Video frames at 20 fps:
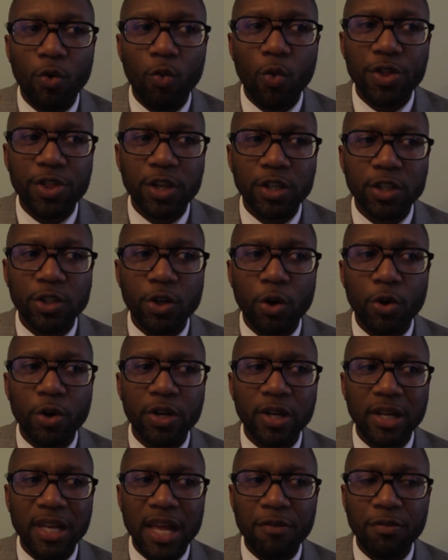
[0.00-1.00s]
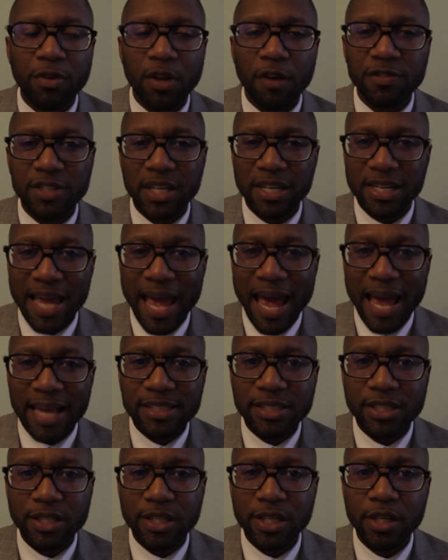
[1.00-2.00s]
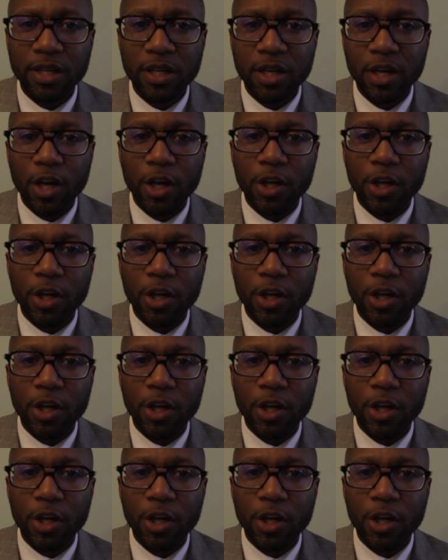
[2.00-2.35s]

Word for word: with a certain level of tenacity,